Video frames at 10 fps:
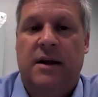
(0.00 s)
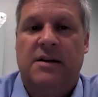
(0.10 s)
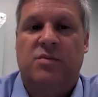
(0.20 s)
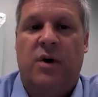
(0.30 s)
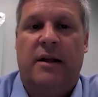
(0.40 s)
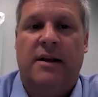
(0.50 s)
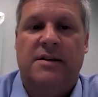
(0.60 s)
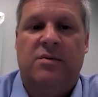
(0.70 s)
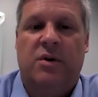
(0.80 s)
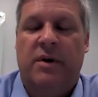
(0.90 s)
as well
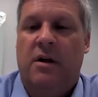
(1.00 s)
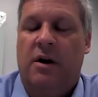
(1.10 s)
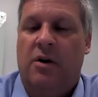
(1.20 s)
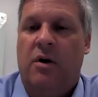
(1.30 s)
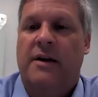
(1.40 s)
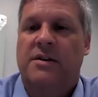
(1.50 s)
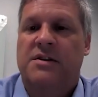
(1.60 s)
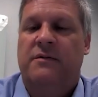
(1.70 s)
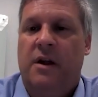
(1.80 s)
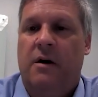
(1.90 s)
as what we call our
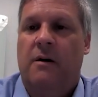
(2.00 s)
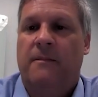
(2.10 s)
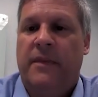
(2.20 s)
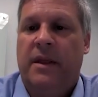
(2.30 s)
Cryosphere.